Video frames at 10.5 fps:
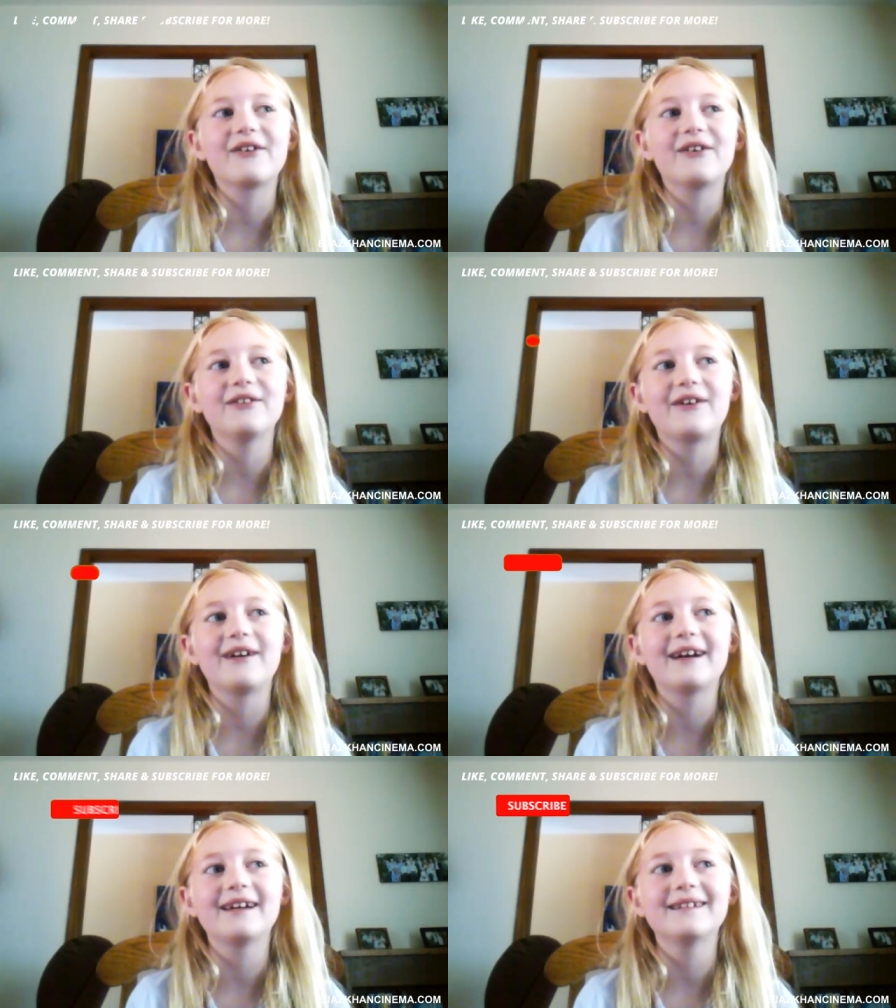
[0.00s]
a
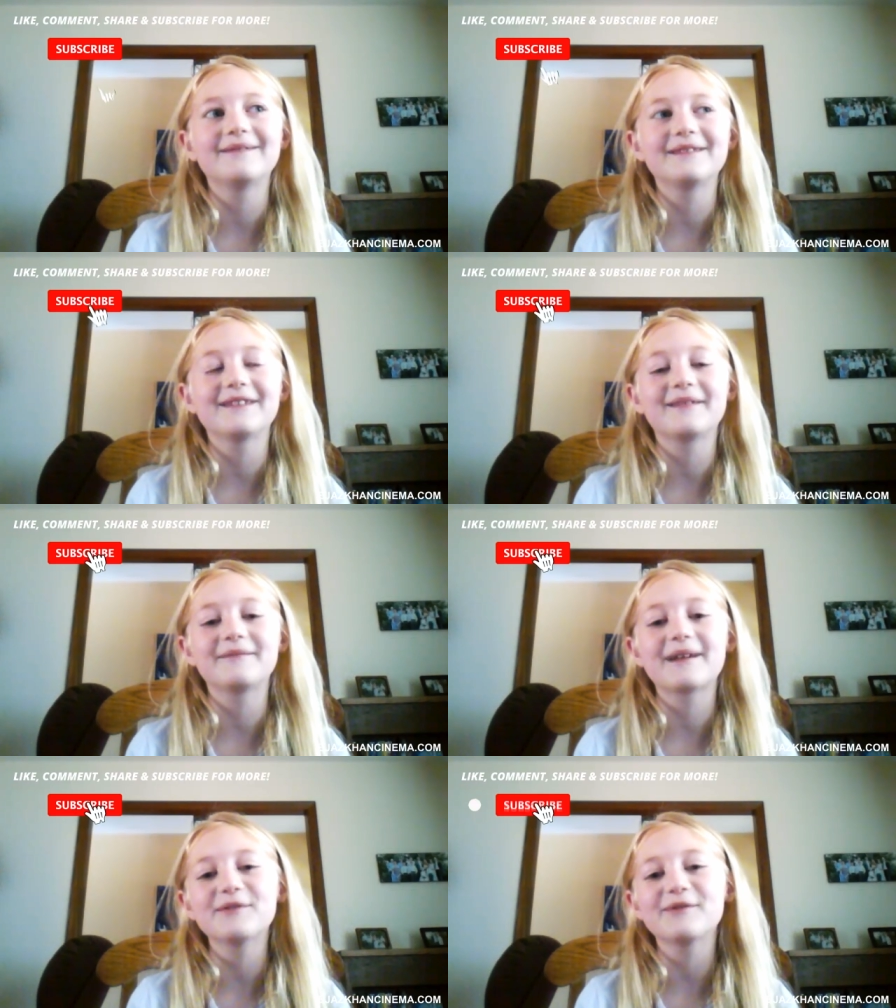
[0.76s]
lot.
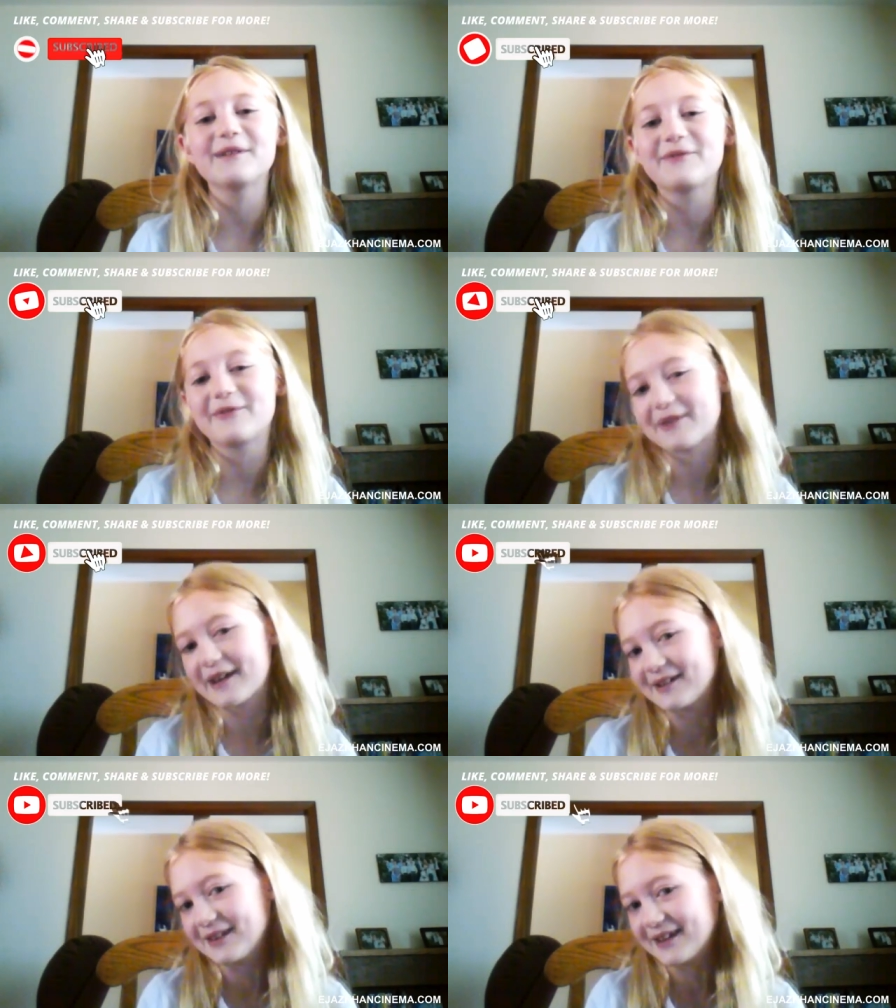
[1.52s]
Sometimes we
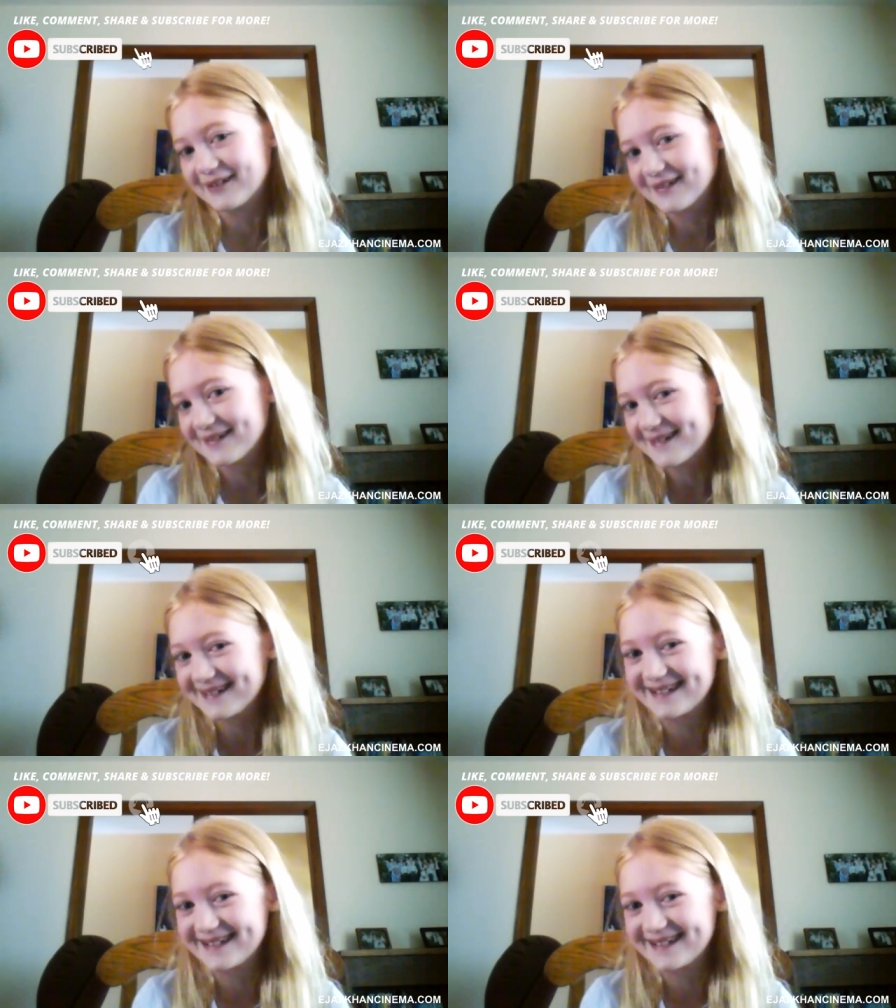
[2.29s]
fight a little.